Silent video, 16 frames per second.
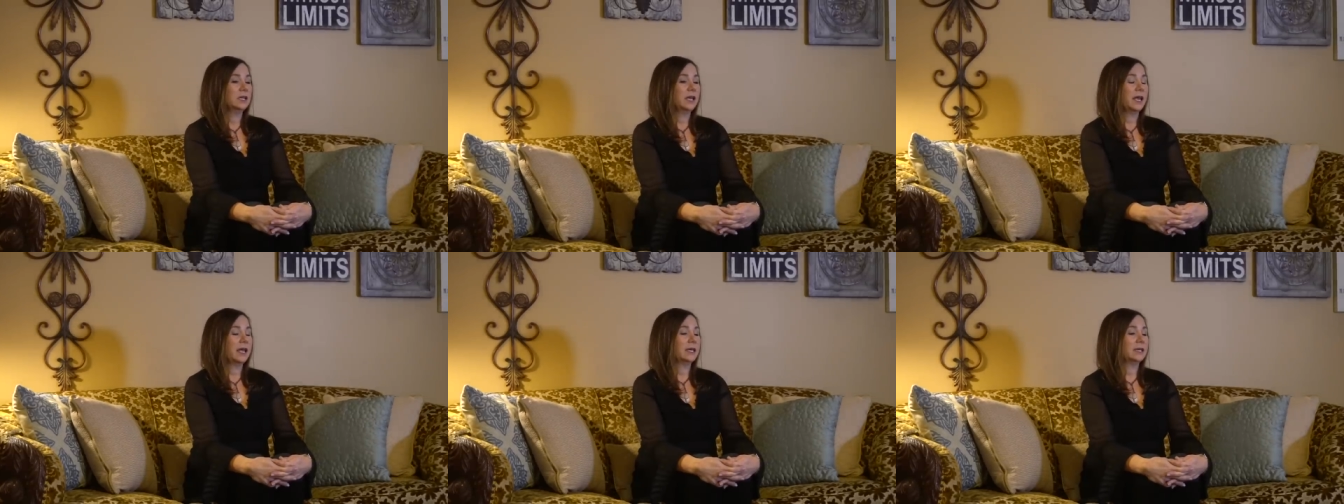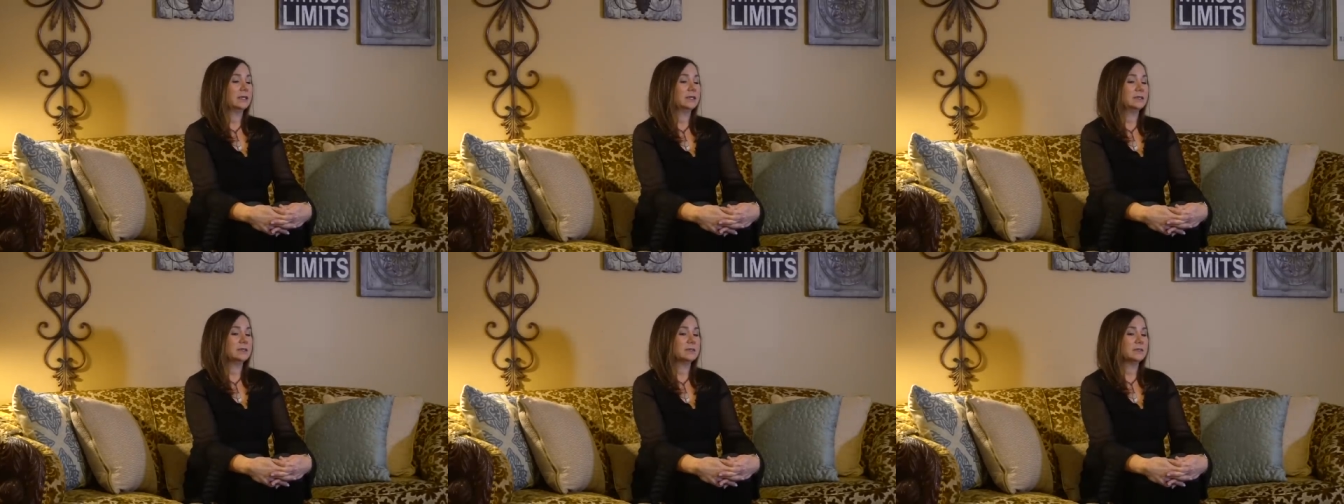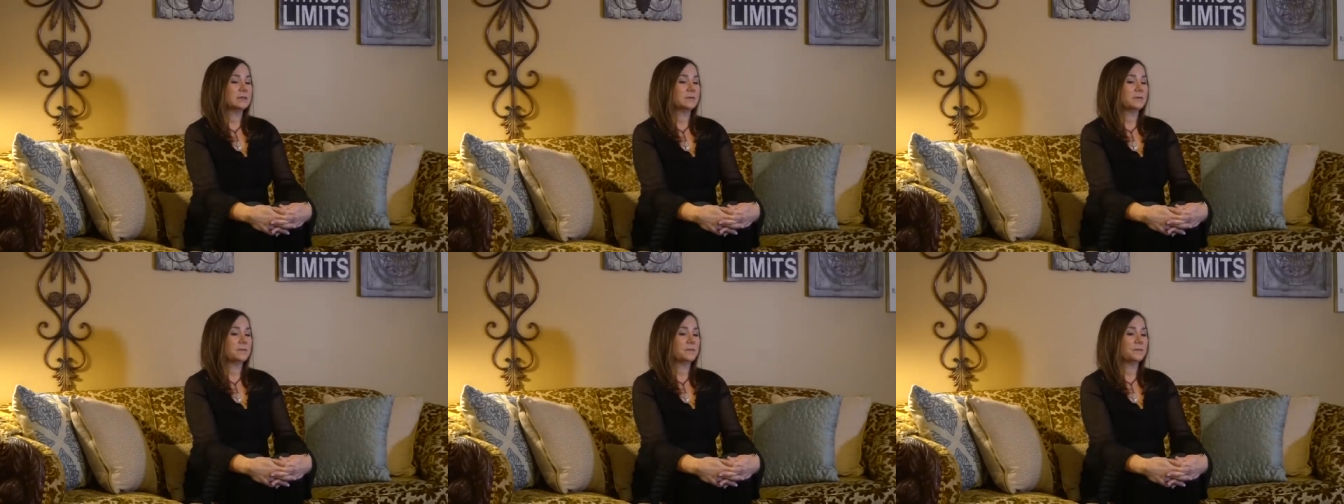and
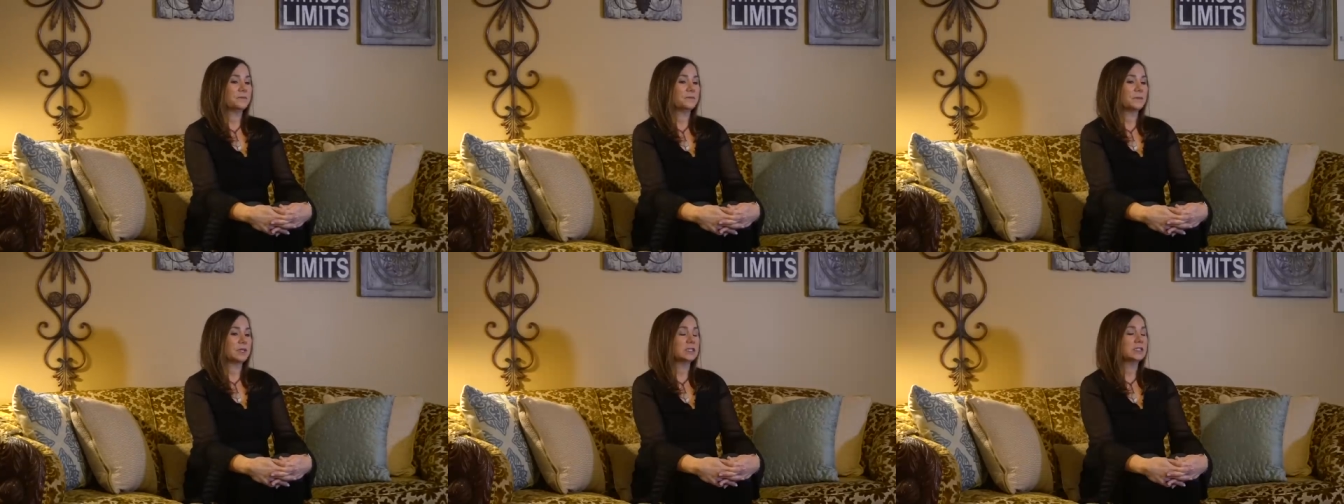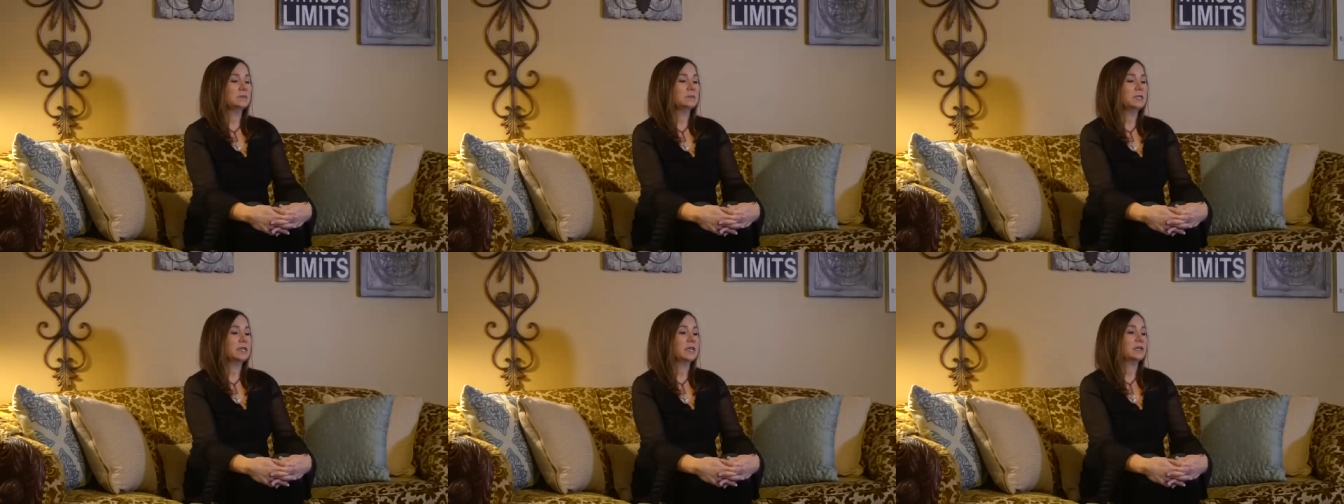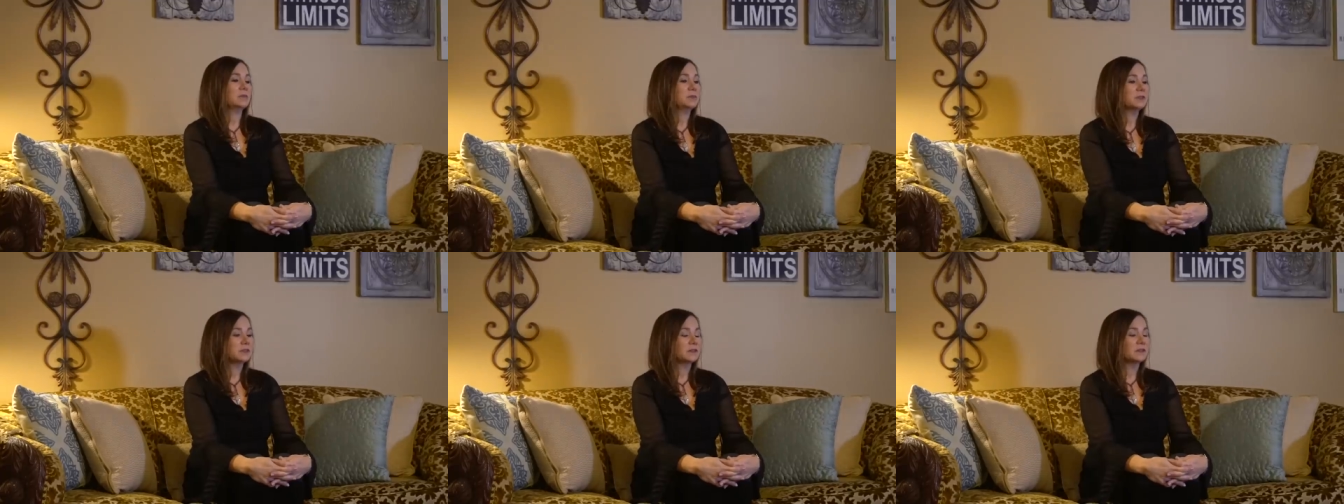to be
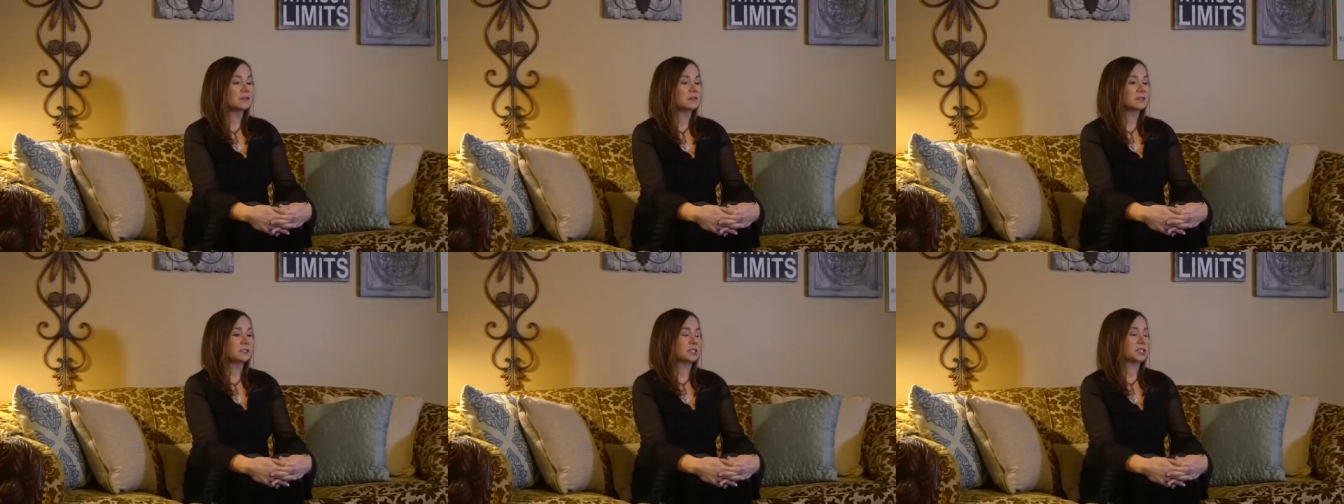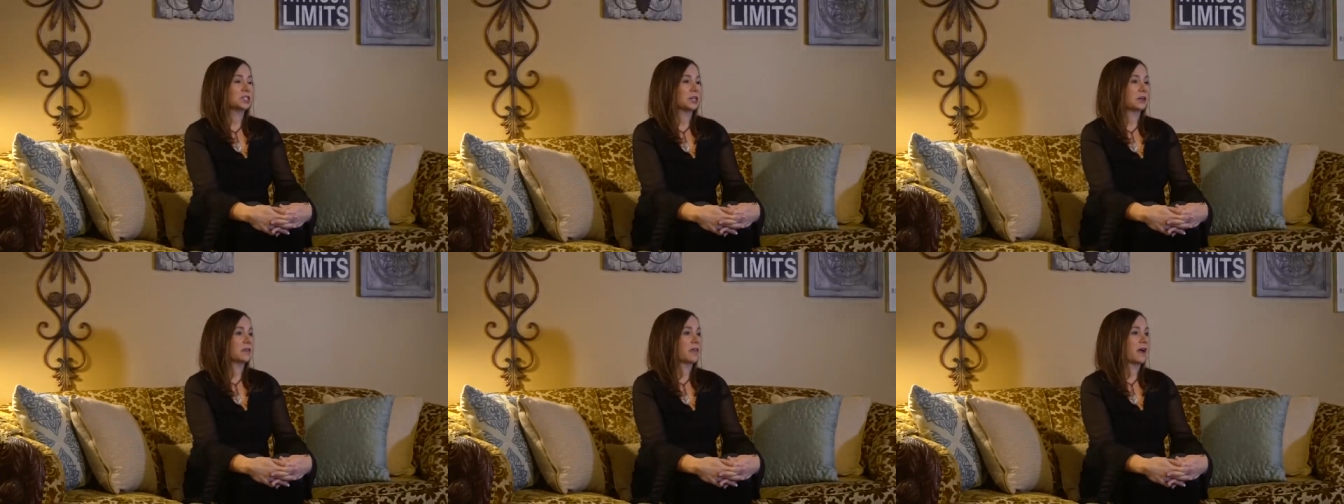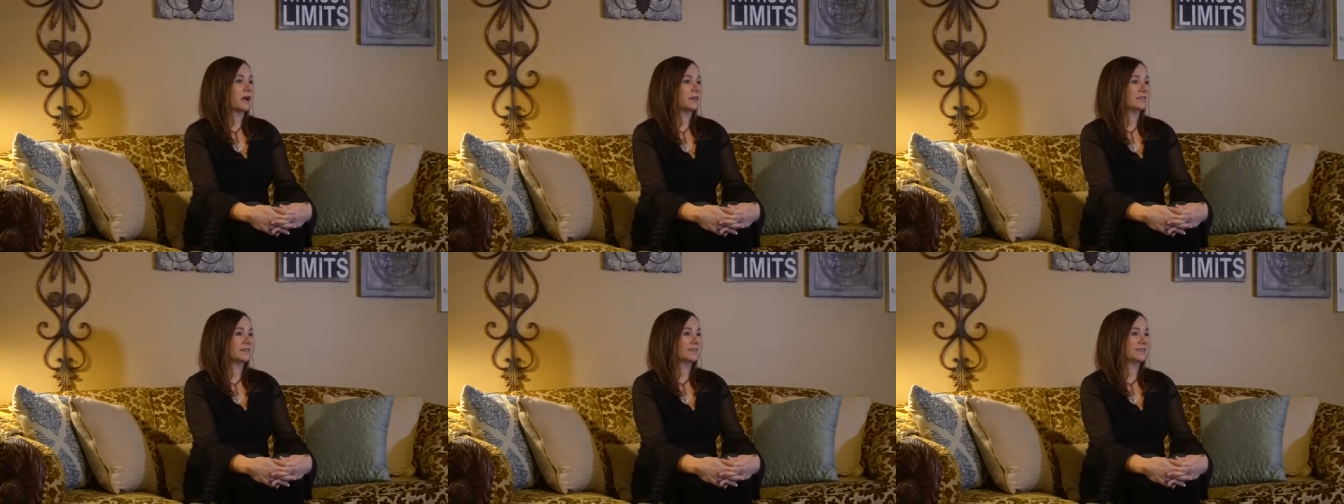able to share
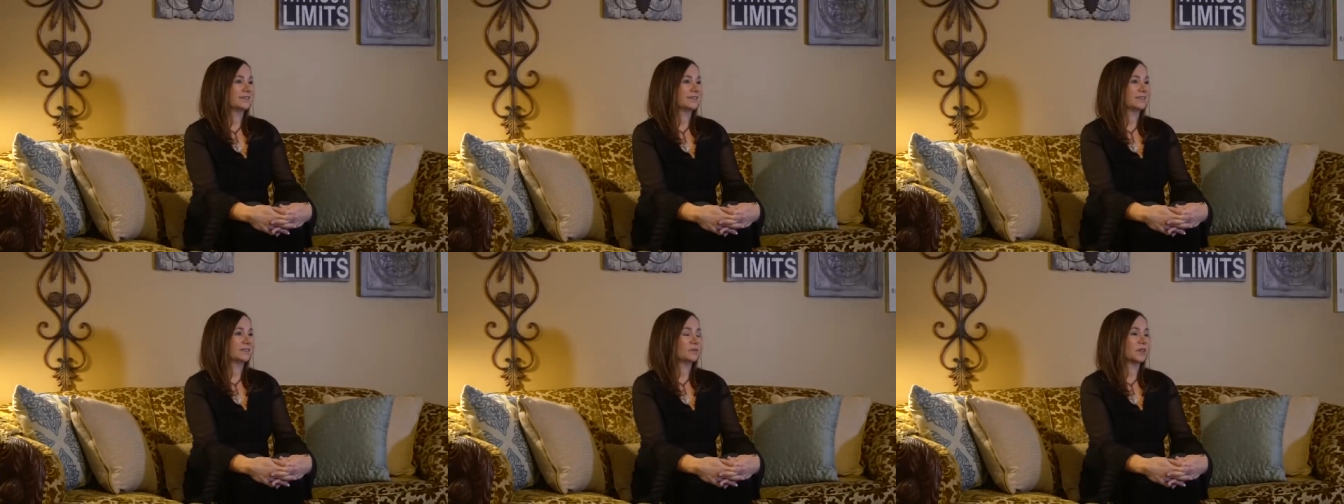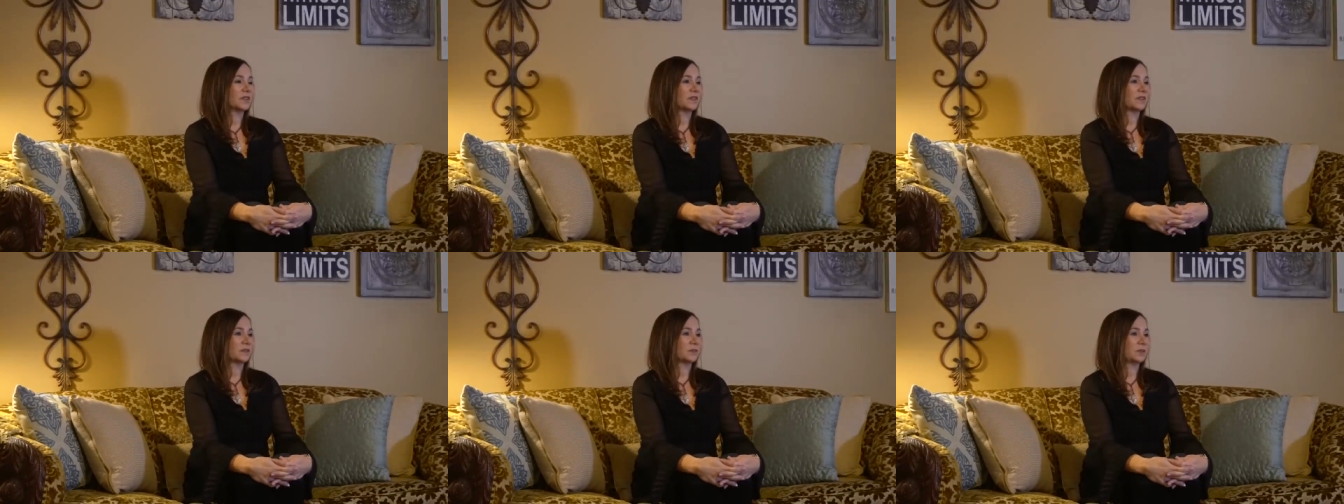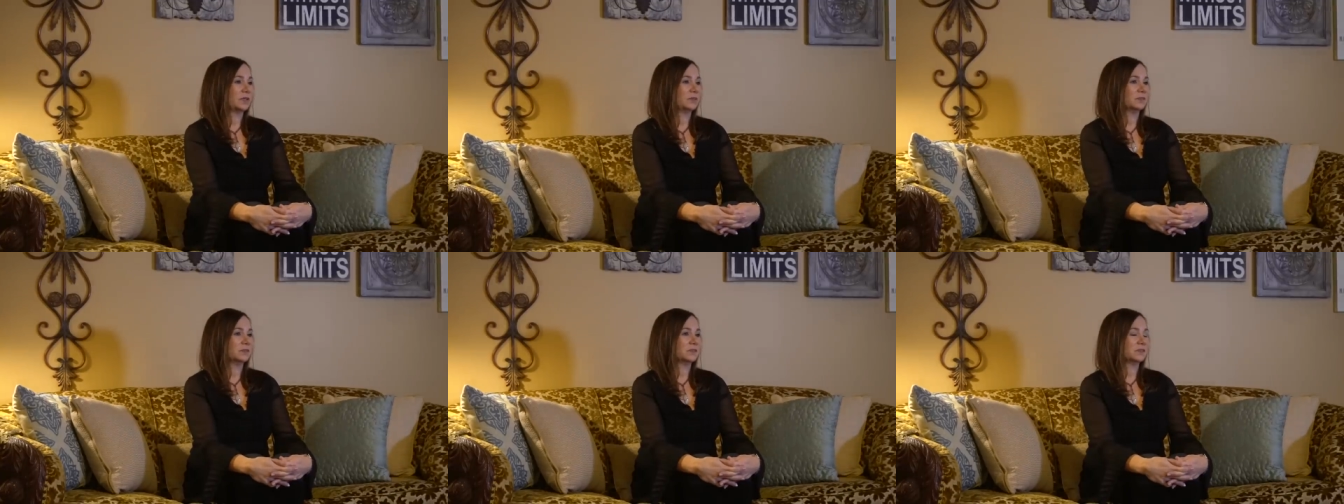that with other
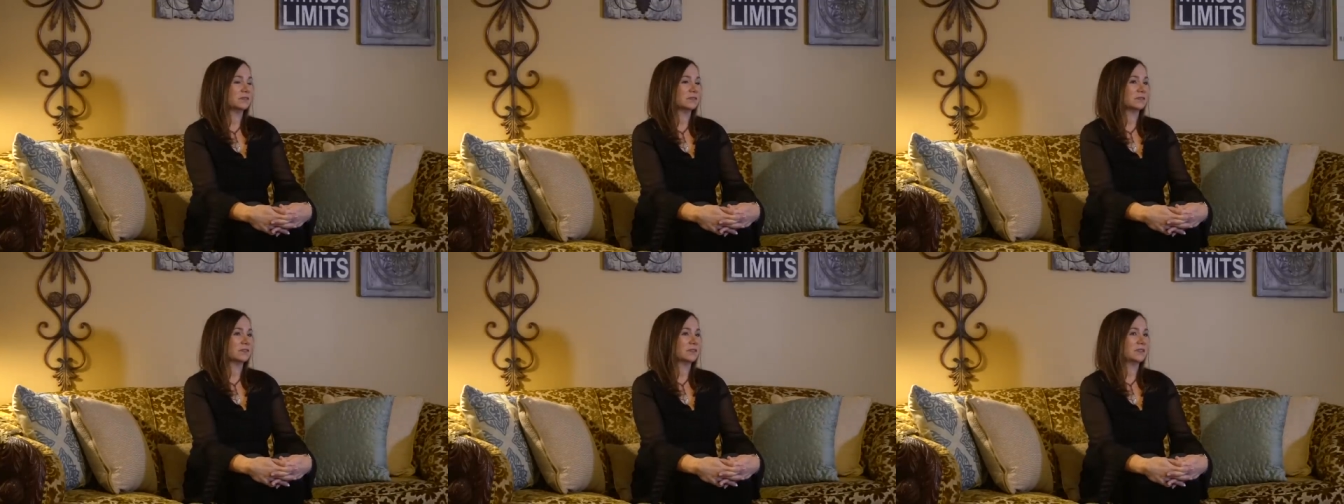people,